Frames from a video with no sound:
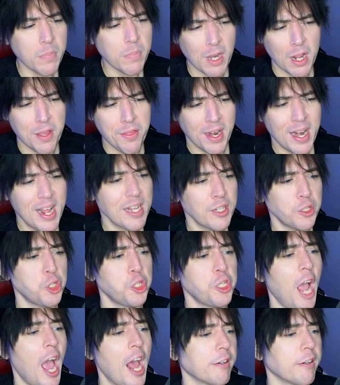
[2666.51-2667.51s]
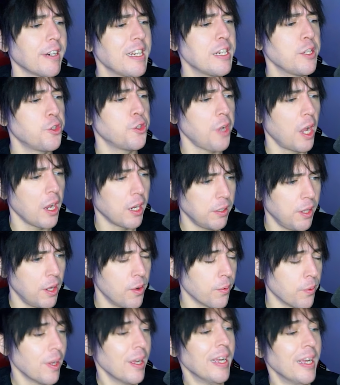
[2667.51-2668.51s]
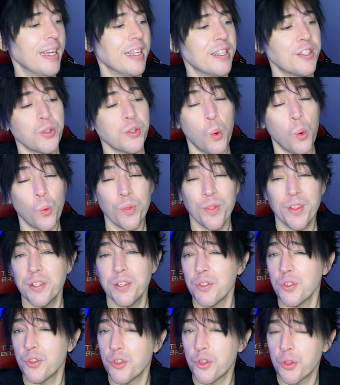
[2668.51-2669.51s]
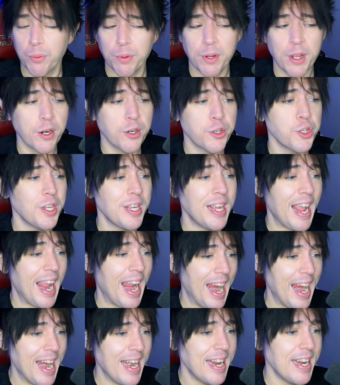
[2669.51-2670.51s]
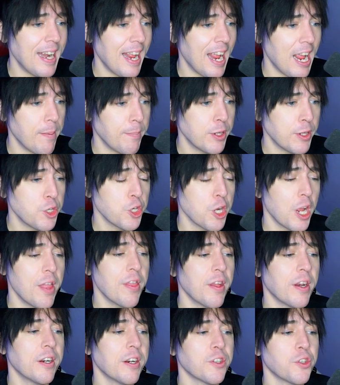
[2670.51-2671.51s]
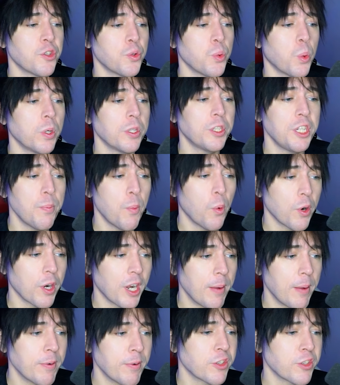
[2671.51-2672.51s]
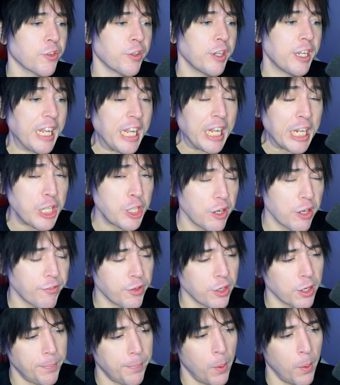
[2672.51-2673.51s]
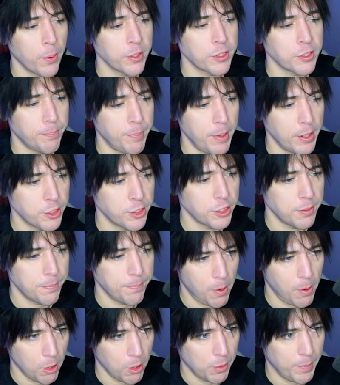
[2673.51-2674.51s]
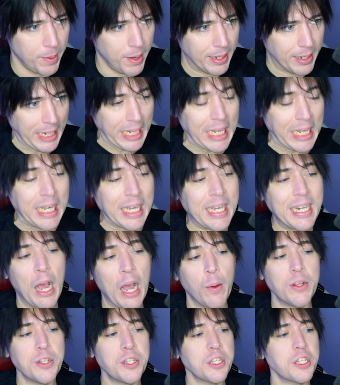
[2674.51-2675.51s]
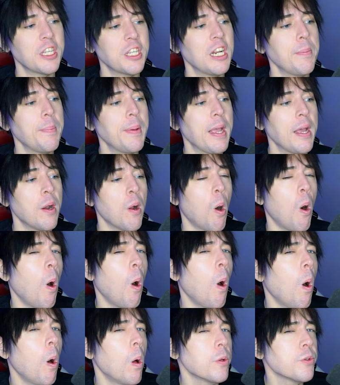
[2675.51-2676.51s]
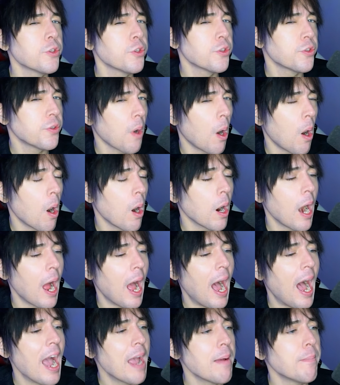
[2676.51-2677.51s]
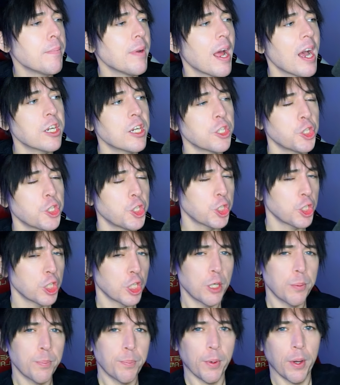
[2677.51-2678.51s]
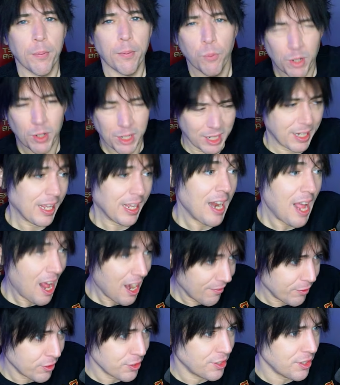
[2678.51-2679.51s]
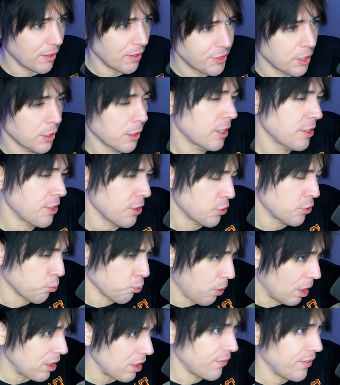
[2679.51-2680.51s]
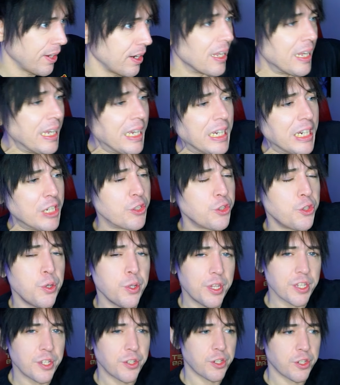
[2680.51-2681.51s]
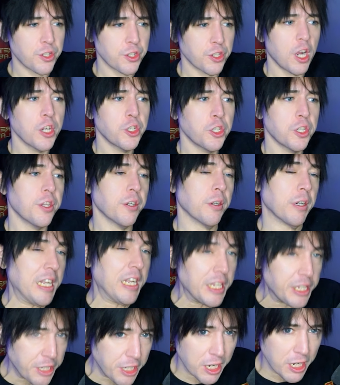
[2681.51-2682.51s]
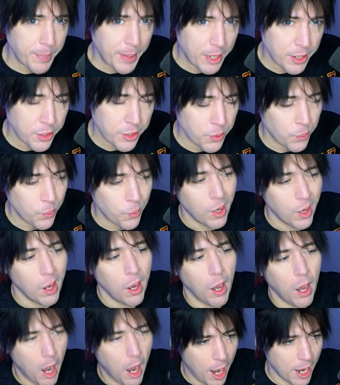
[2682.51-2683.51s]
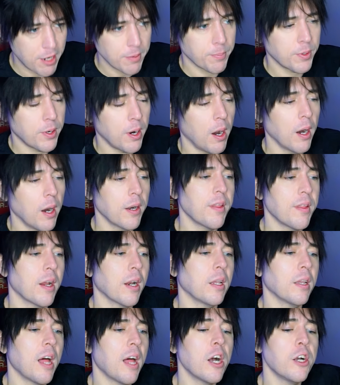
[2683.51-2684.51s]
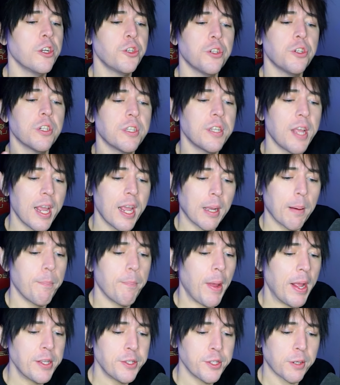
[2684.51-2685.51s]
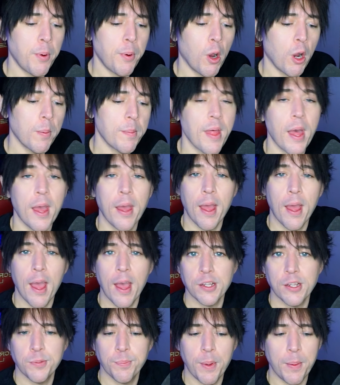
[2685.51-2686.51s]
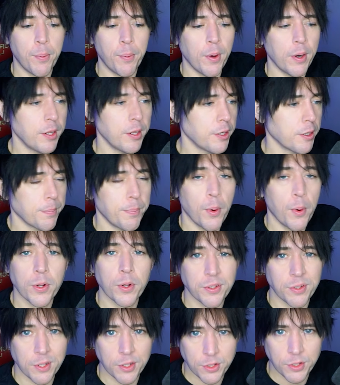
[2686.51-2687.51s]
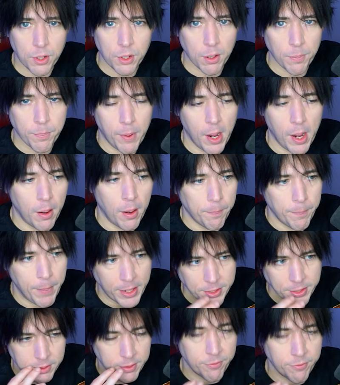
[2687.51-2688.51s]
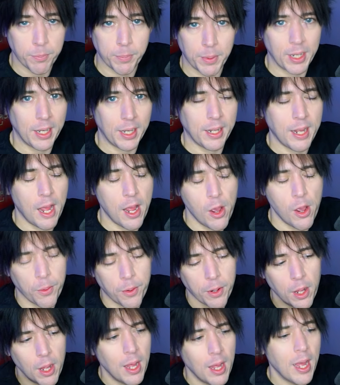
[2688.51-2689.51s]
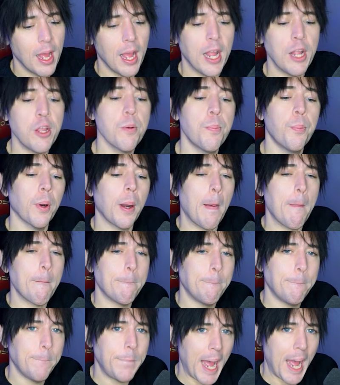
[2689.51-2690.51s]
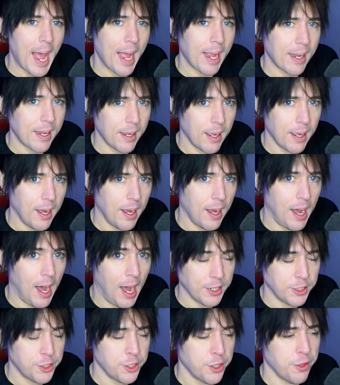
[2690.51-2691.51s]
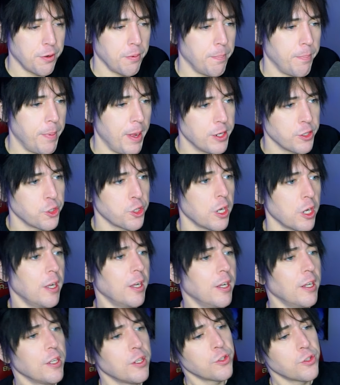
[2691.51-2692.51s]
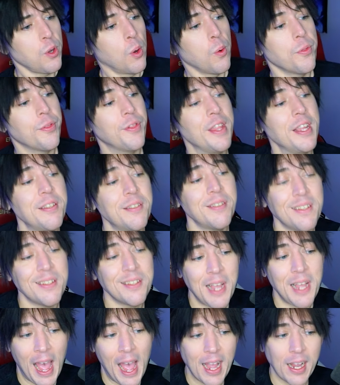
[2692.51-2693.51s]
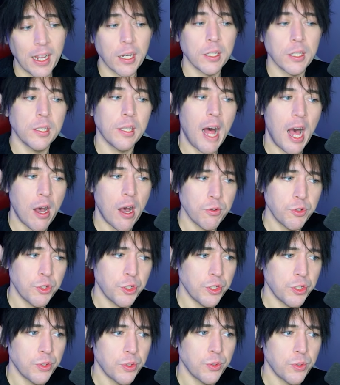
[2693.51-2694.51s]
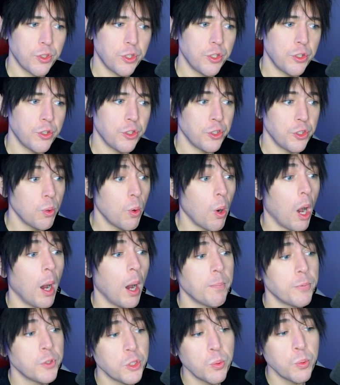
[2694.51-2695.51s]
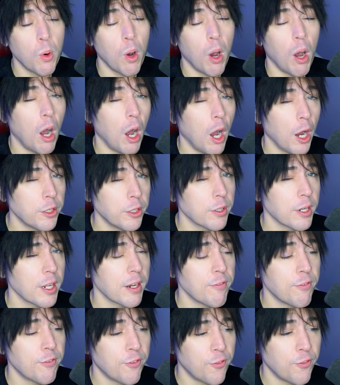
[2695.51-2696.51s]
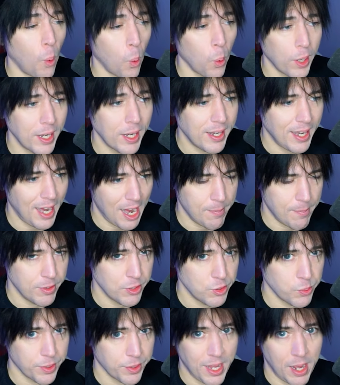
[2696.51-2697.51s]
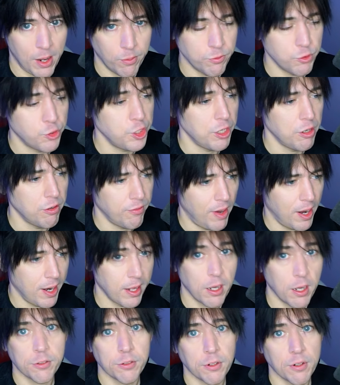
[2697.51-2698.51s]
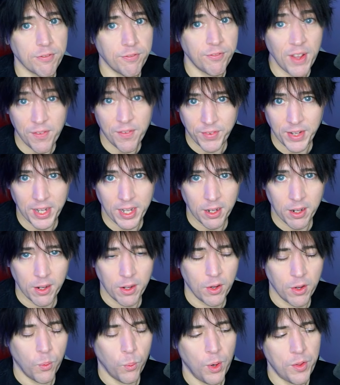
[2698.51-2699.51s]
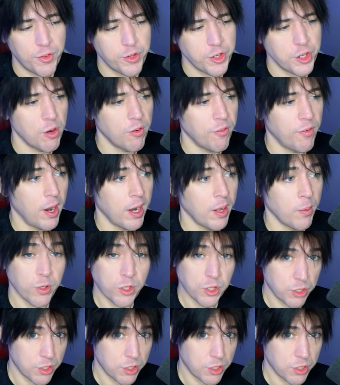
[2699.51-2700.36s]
And then it has Shattering Cyclone. So this is 3 energy, 80 damage, and then it does 20 more damage for each of your opponent's benched Pokemon. Now, is this going to be an all-star? I'm not sure, but we're going to get ahead of ourselves here because it's relevant to this discussion. There is going to be a new item card that allows you to take a basic Pokemon that has been put into your opponent's discard pile, basically from getting KO'd. You put it back onto their bench. So this attack allows you to do up to 140 damage without Giovanni, 150 with Giovanni, which is